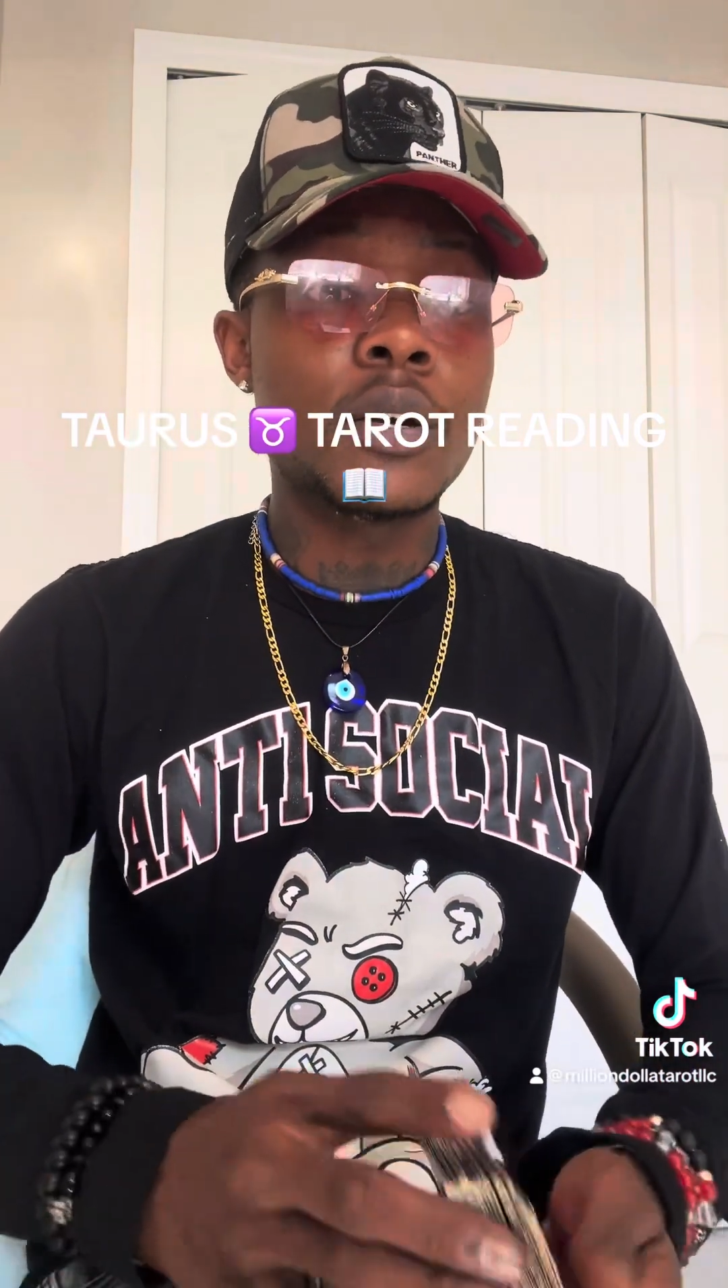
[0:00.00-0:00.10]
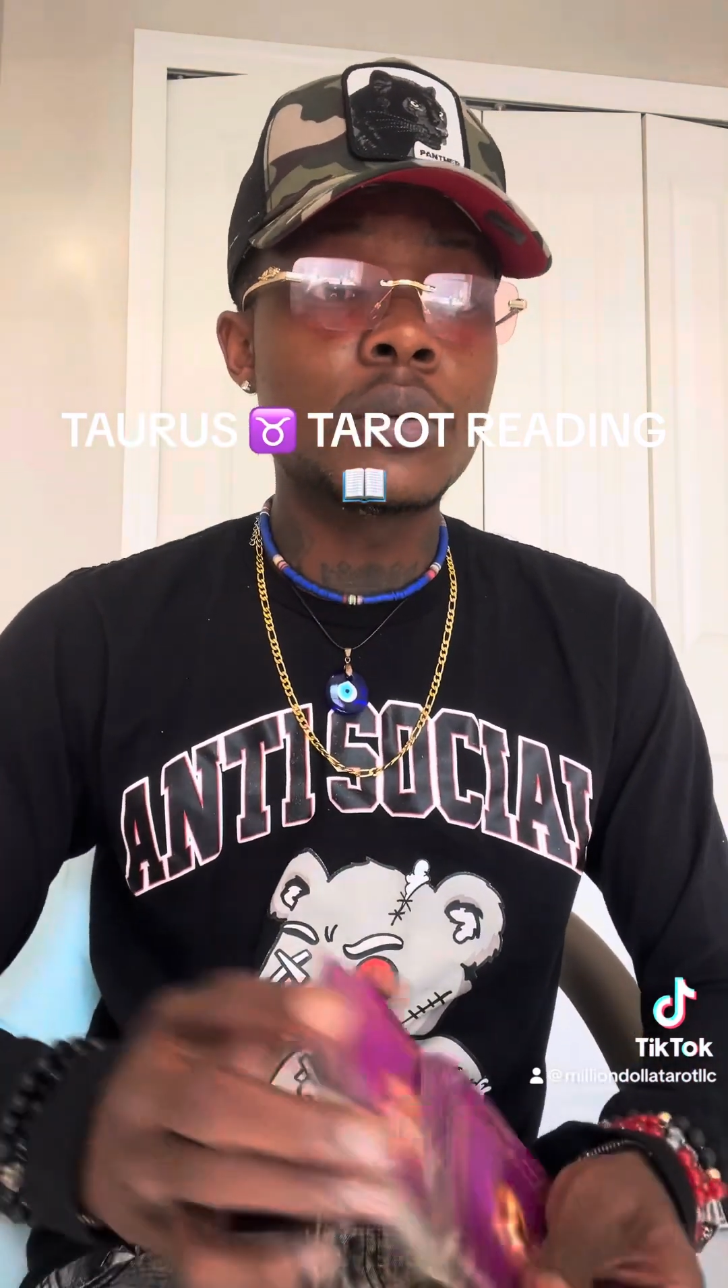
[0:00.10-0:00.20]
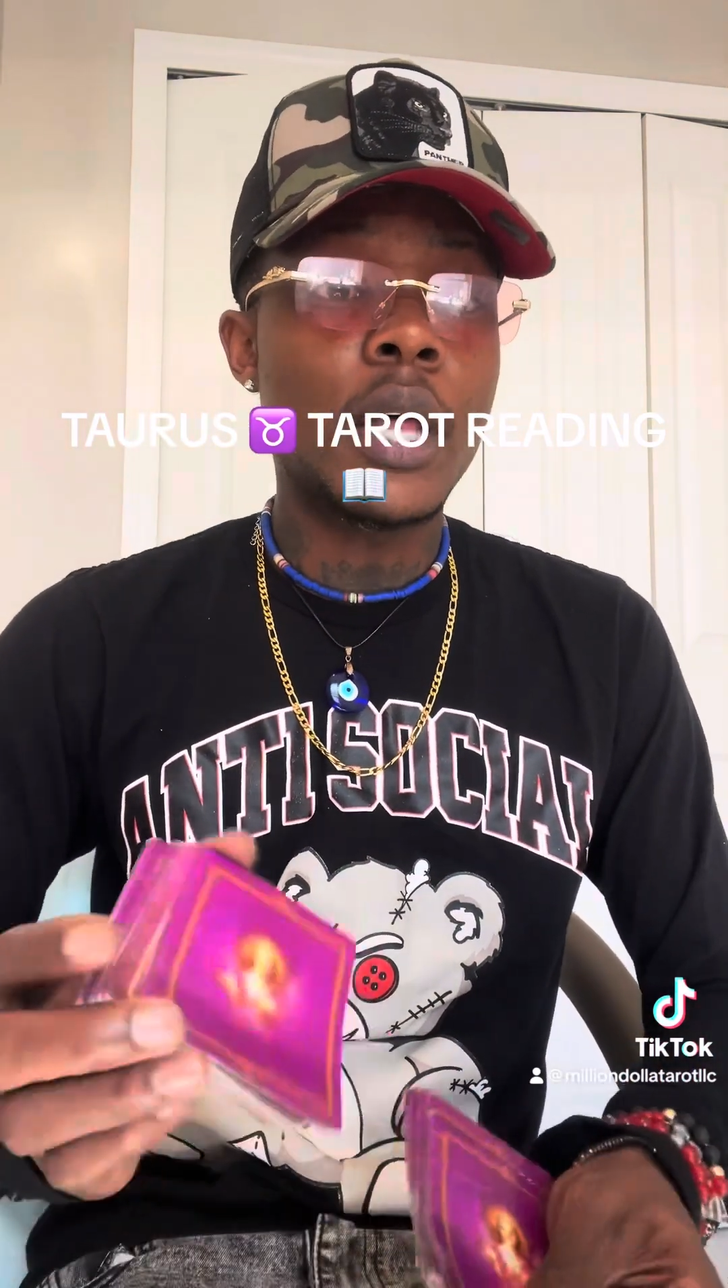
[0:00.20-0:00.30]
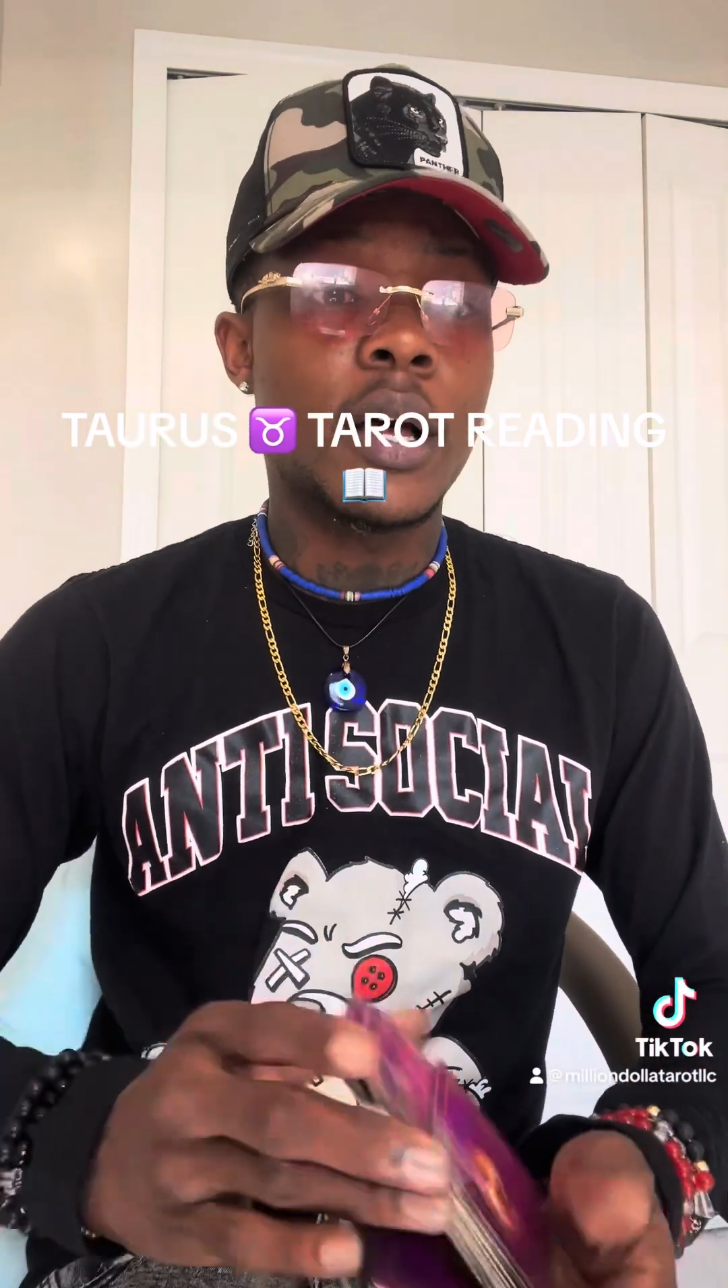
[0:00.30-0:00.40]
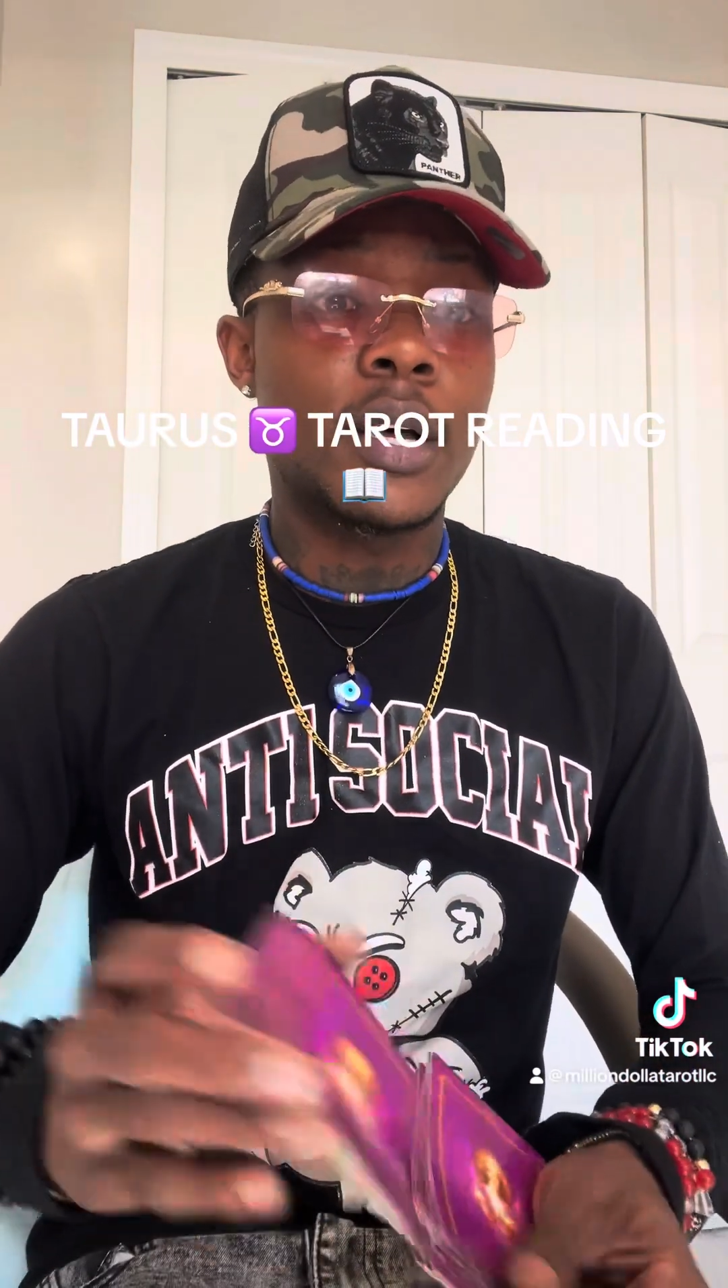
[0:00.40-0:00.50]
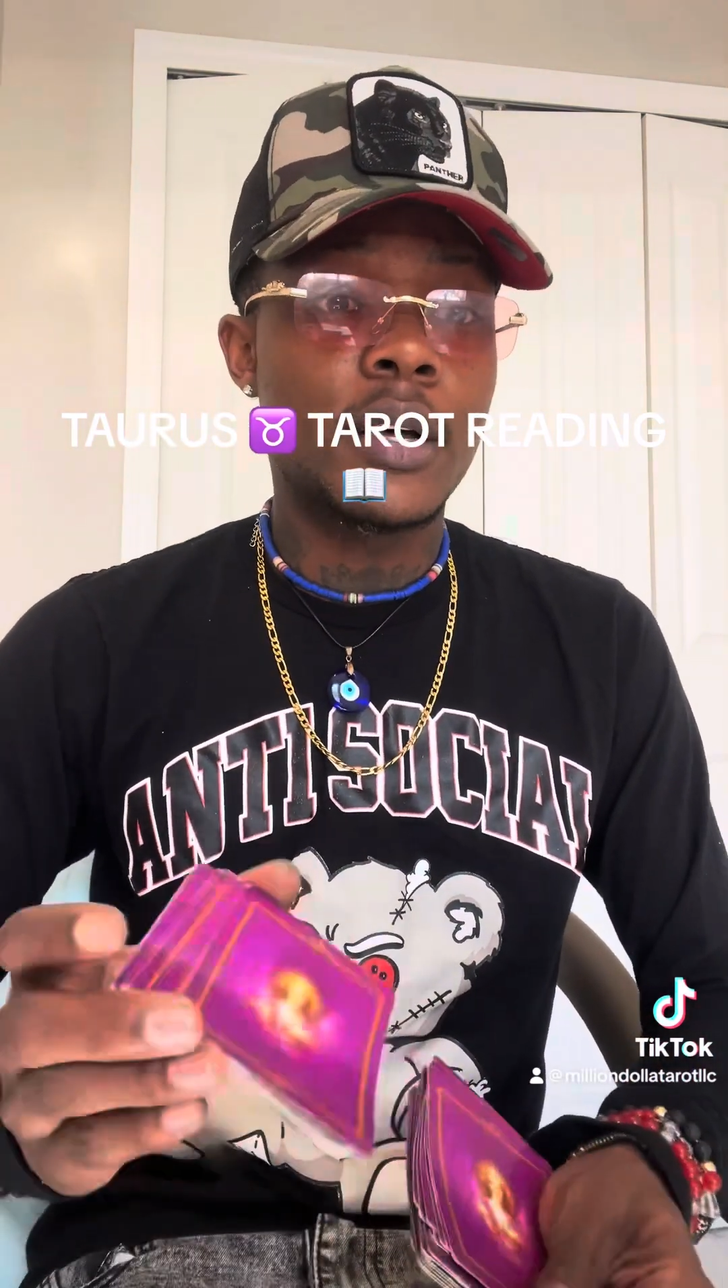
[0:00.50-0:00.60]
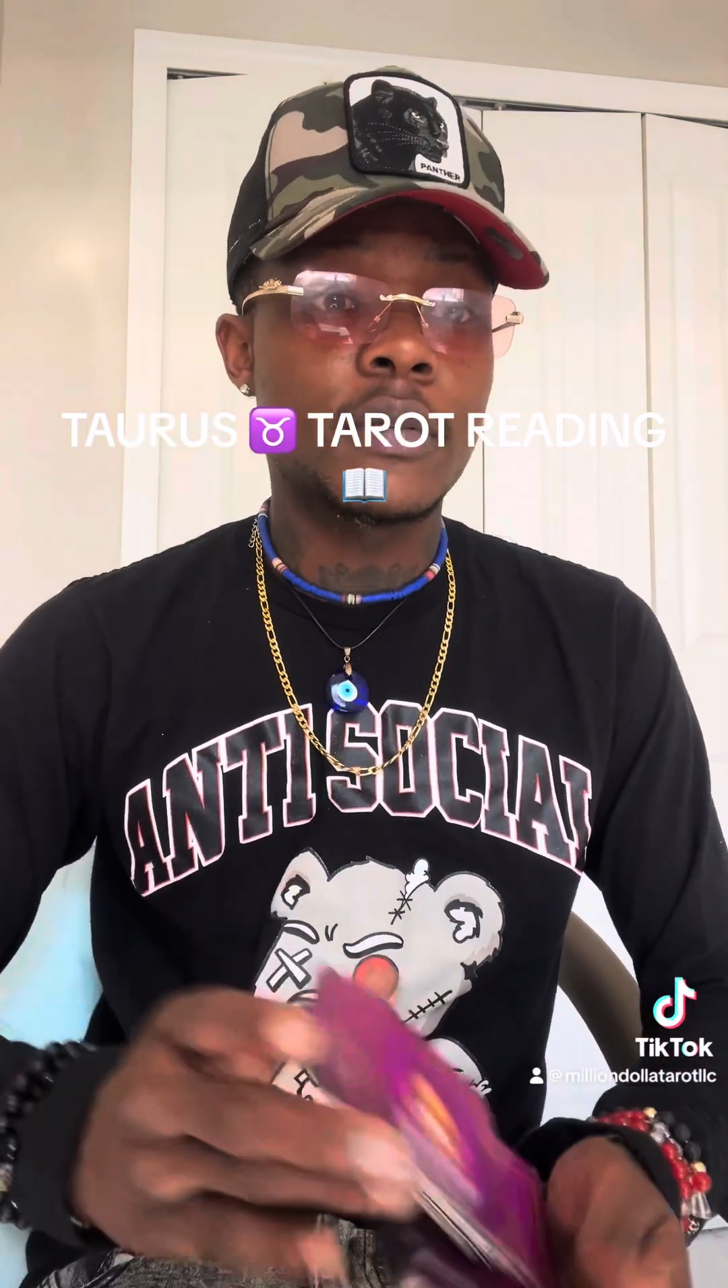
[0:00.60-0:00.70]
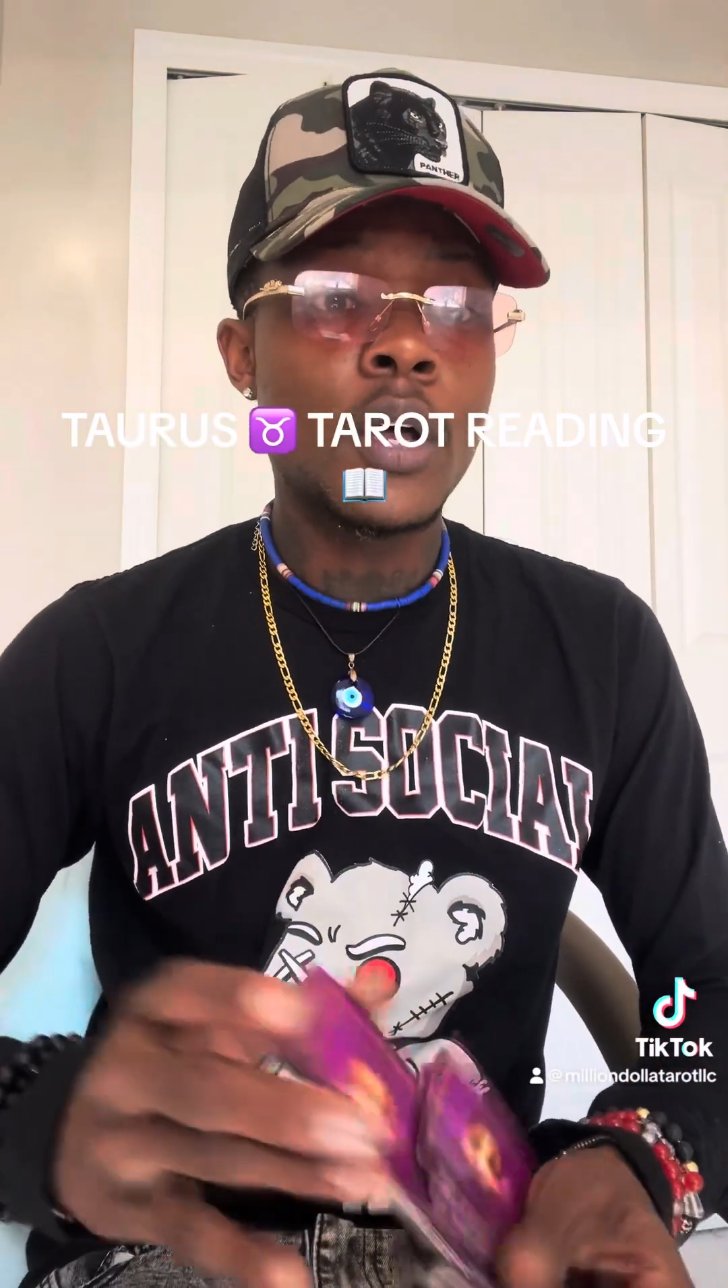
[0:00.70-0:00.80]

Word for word: new love.